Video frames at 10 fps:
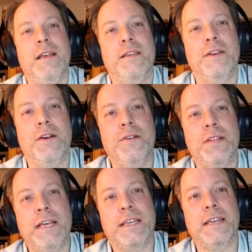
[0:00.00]

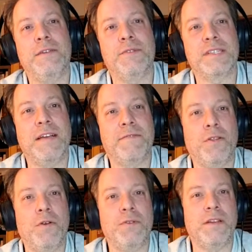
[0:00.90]
like, and he was left
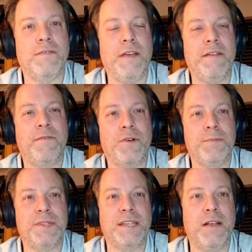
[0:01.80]
alone to fend for
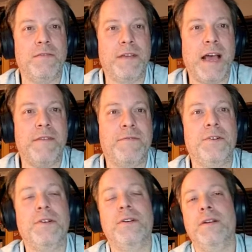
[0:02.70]
himself
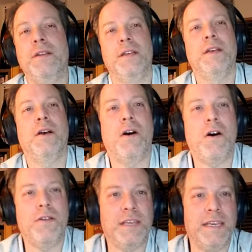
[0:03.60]
after
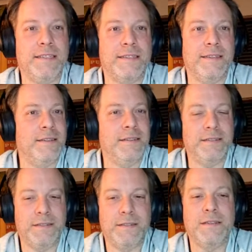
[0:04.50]
all this, and
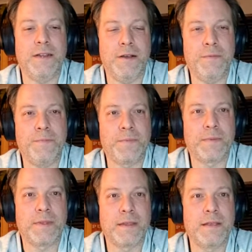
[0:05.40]
you know,
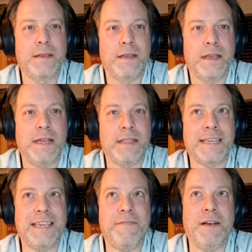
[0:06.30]
and
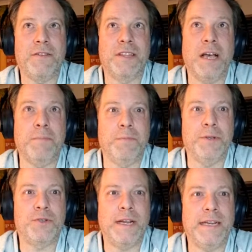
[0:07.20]
like he felt double
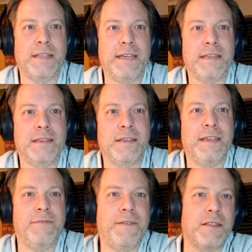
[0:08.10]
betrayed. Like
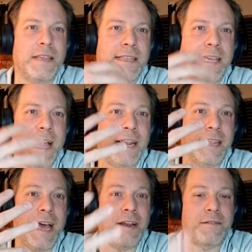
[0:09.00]
he felt like they had a
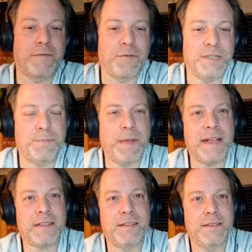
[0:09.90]
lack of
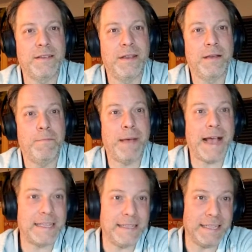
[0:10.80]
respect
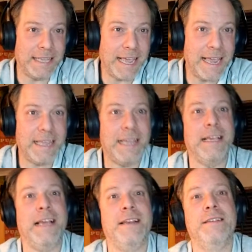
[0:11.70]
back in the day, and
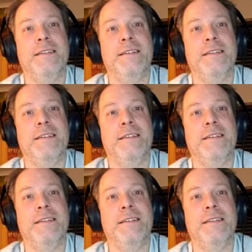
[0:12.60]
then